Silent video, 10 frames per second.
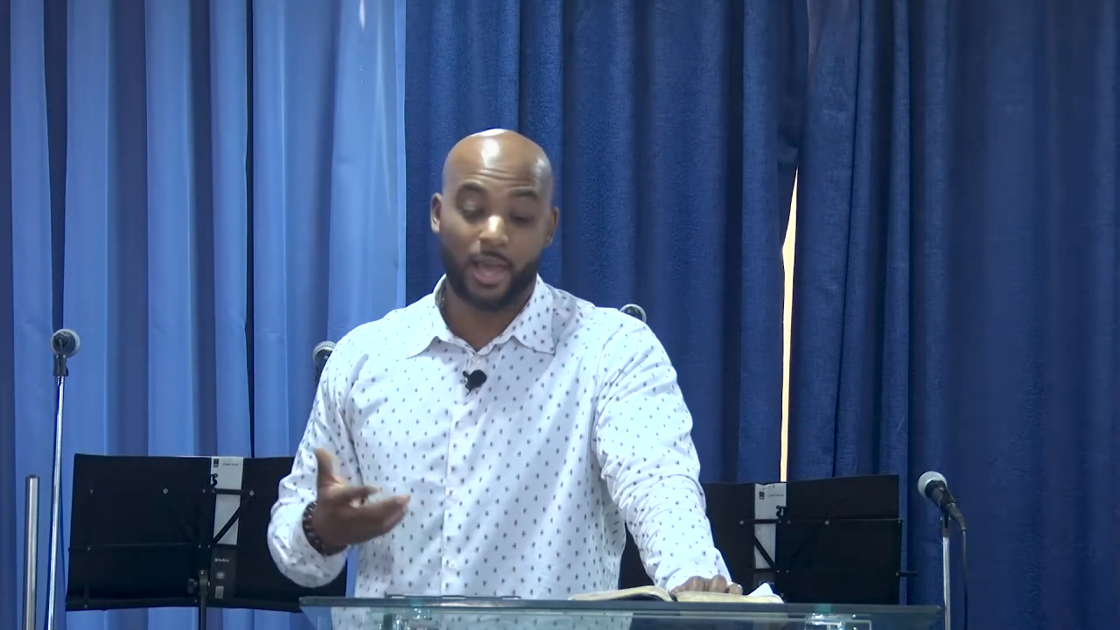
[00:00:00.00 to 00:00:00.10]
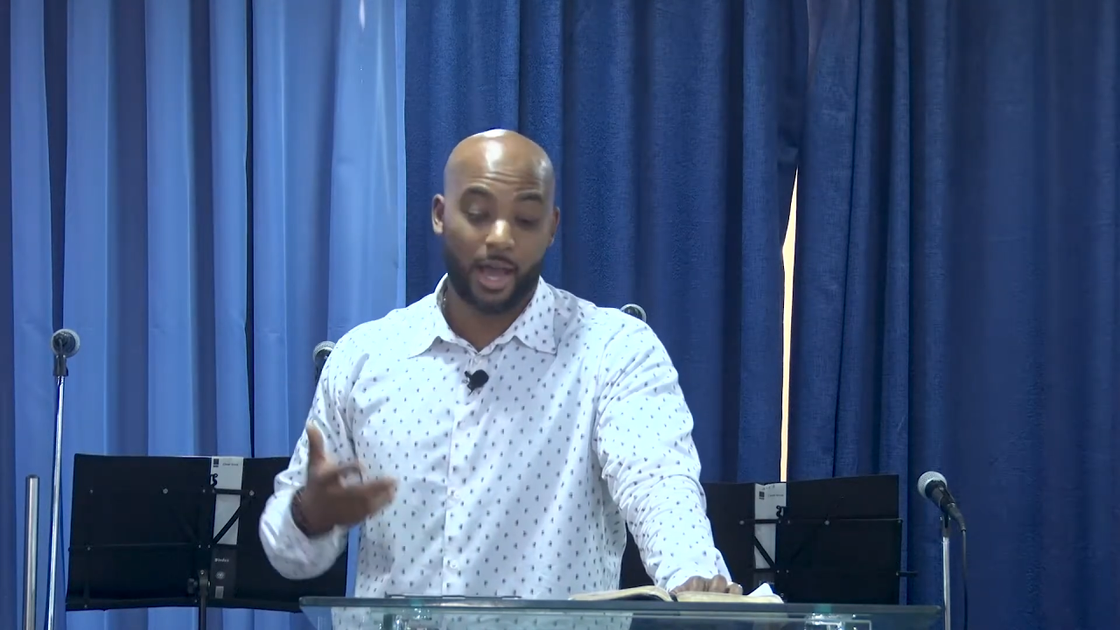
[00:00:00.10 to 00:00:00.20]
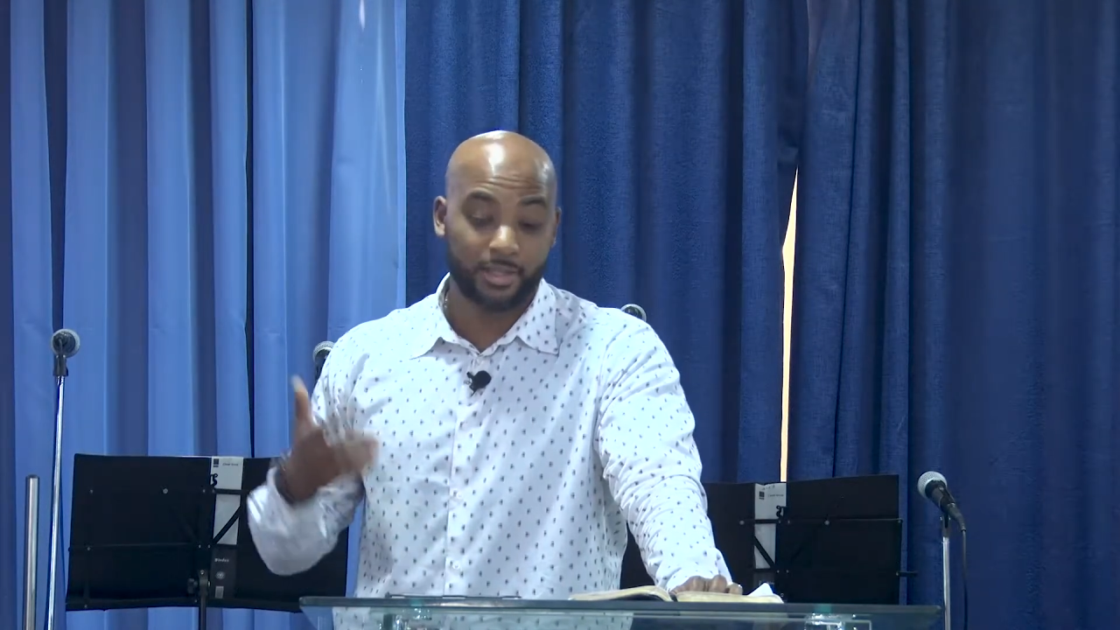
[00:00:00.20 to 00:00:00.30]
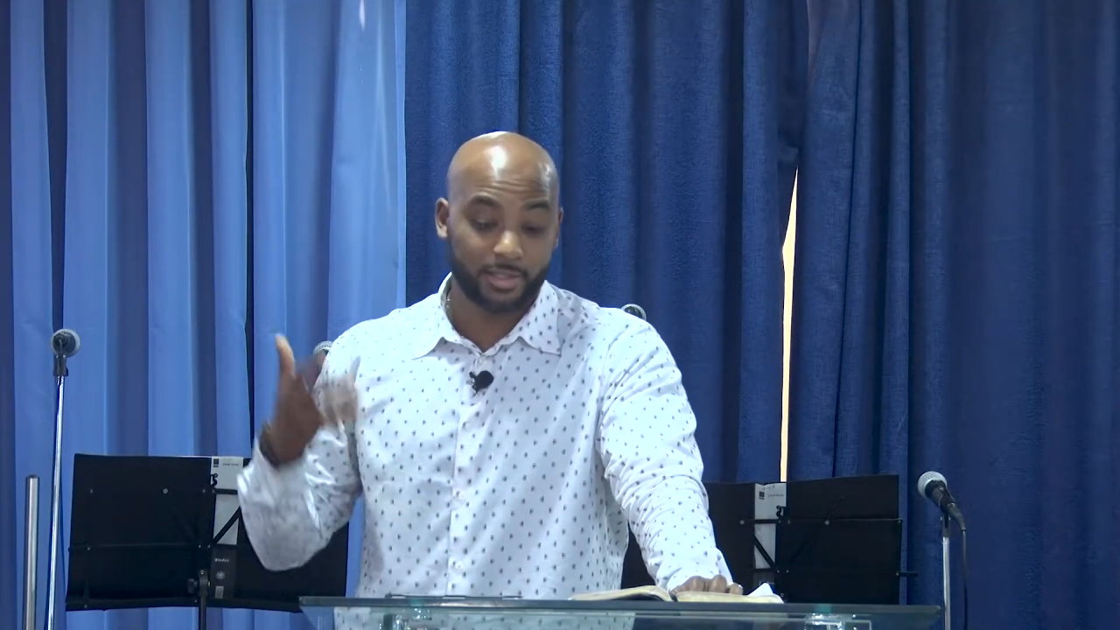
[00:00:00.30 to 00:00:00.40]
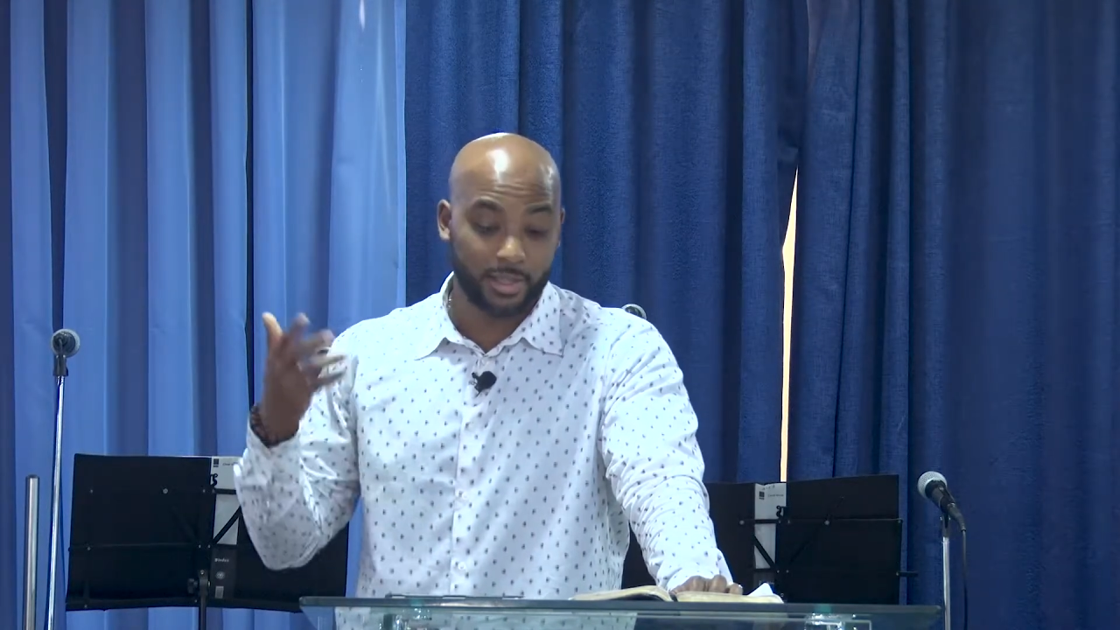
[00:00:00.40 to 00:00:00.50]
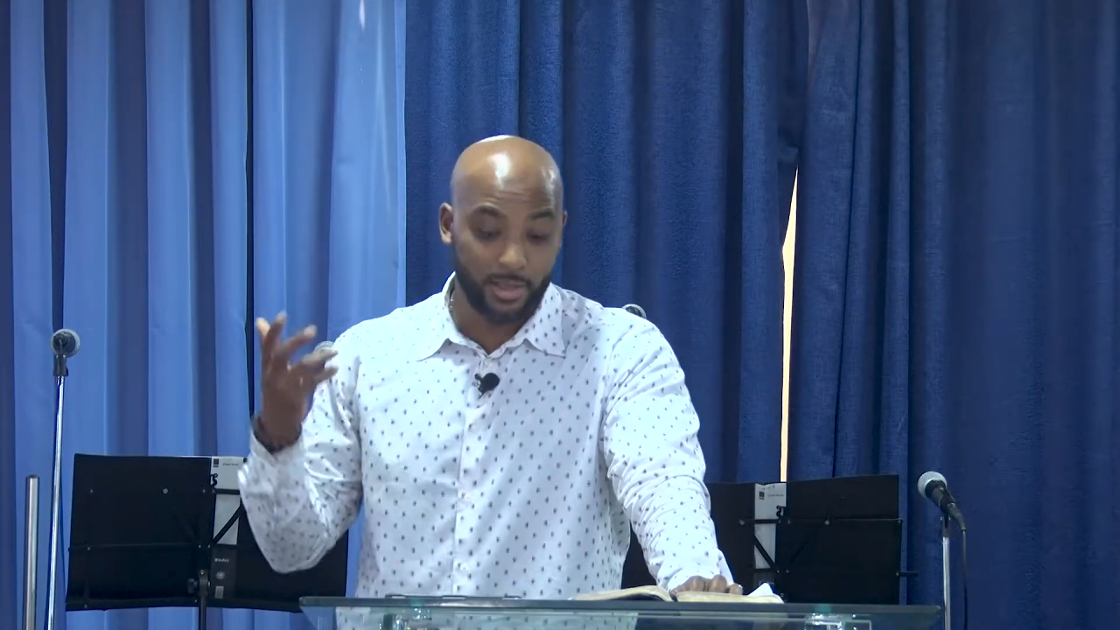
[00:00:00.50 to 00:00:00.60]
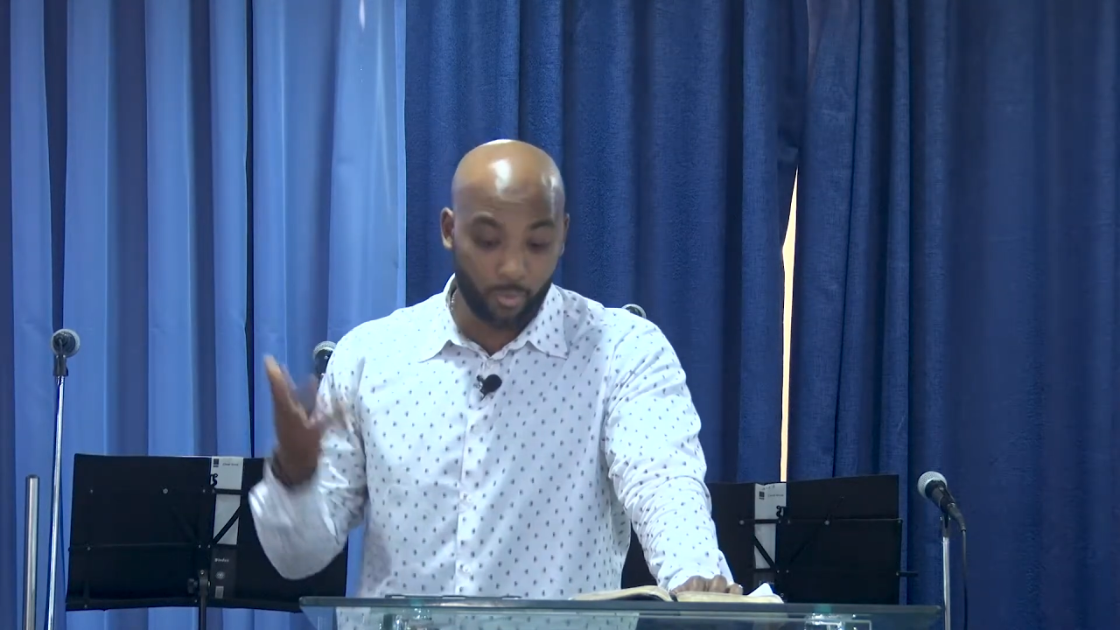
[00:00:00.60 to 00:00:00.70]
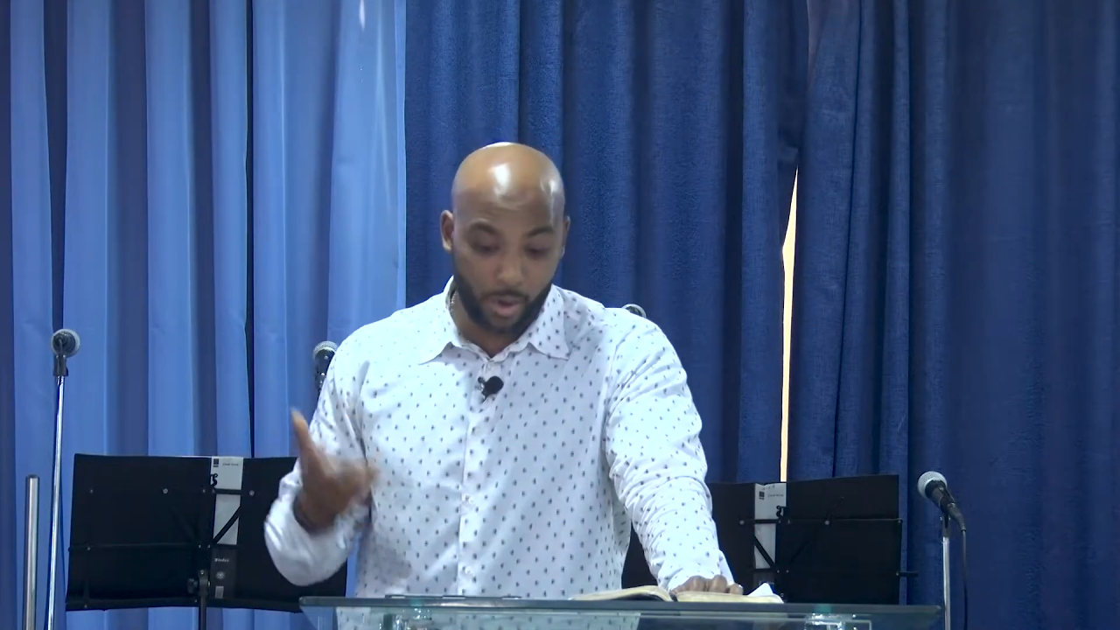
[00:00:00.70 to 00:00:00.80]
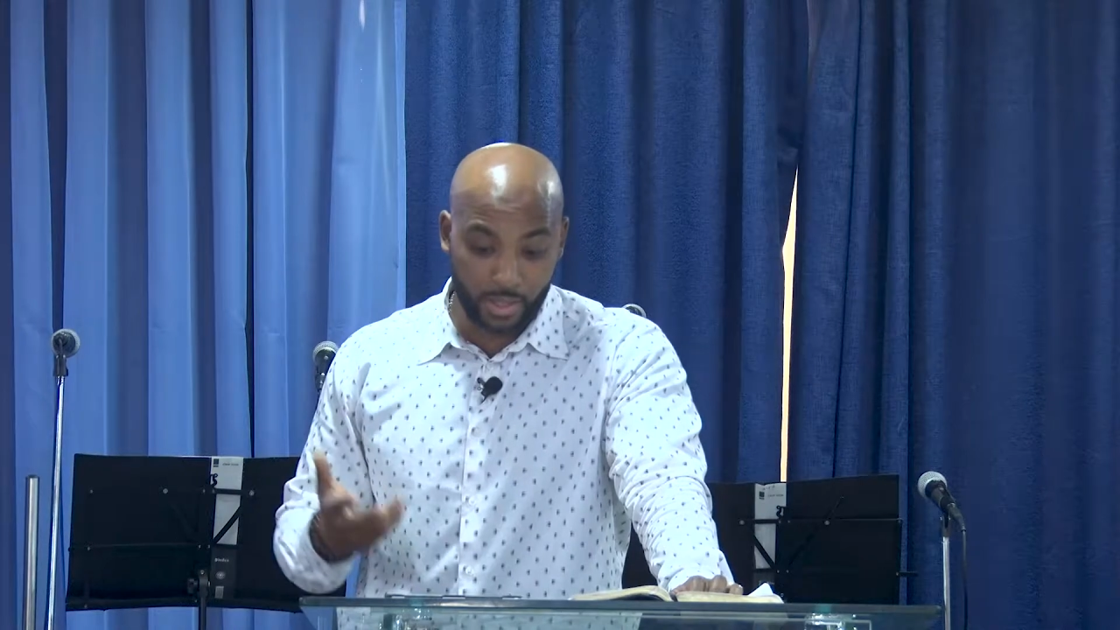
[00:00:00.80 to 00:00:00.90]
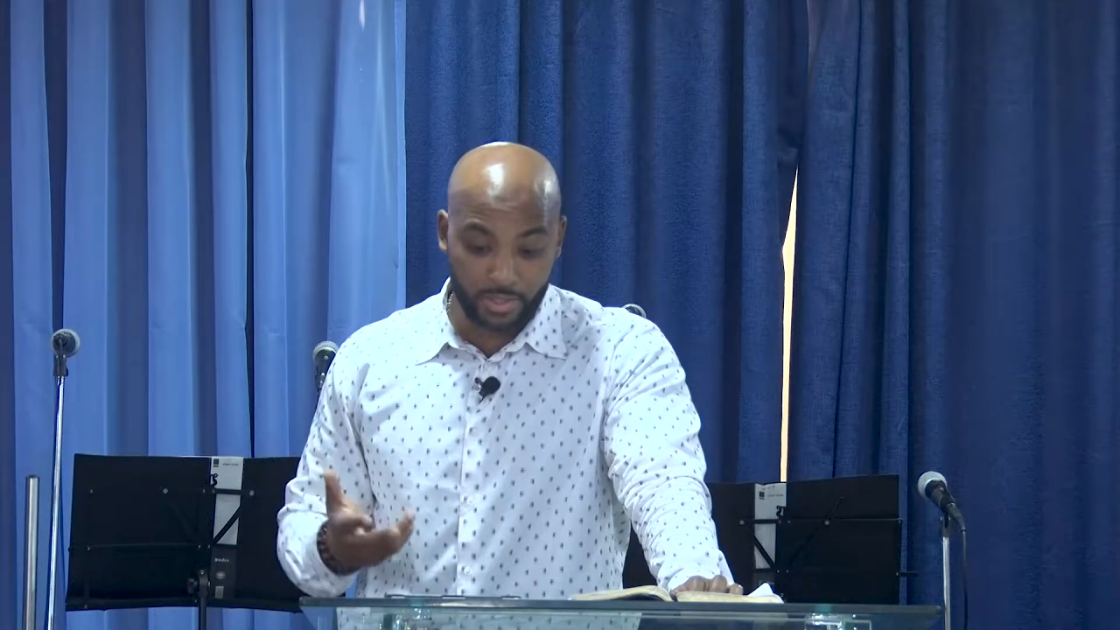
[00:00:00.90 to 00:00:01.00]
I just keep
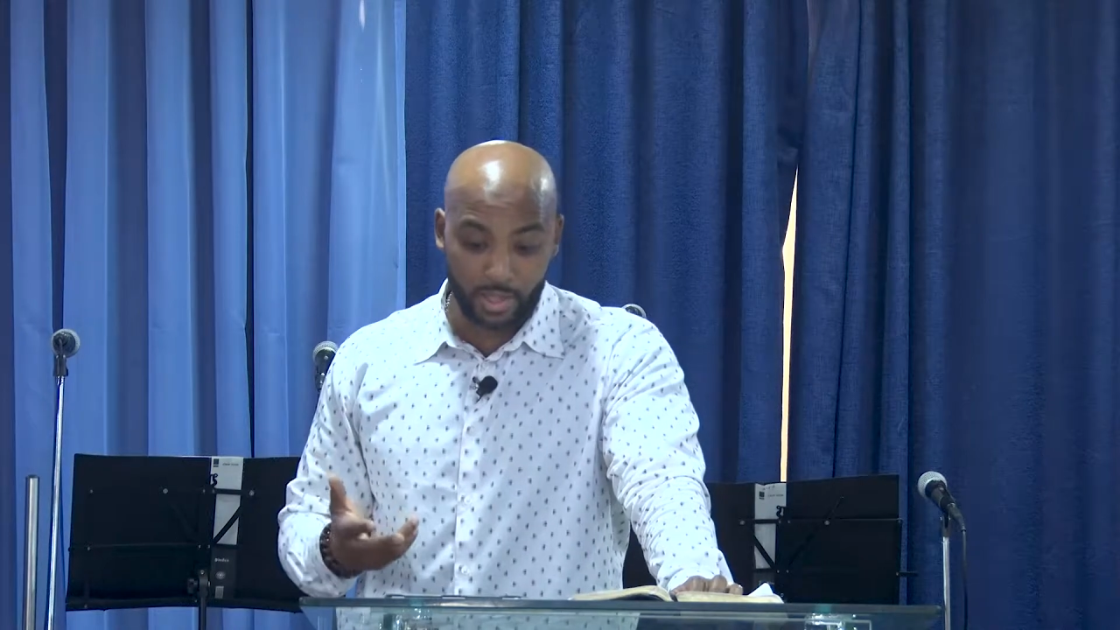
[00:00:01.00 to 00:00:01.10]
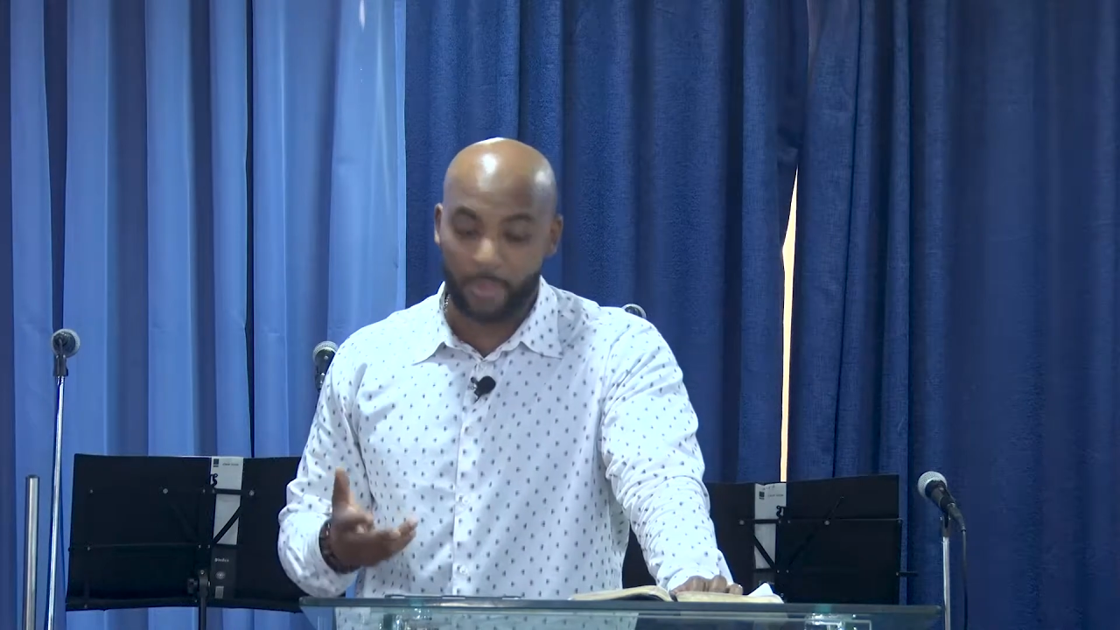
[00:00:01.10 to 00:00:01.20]
watching it.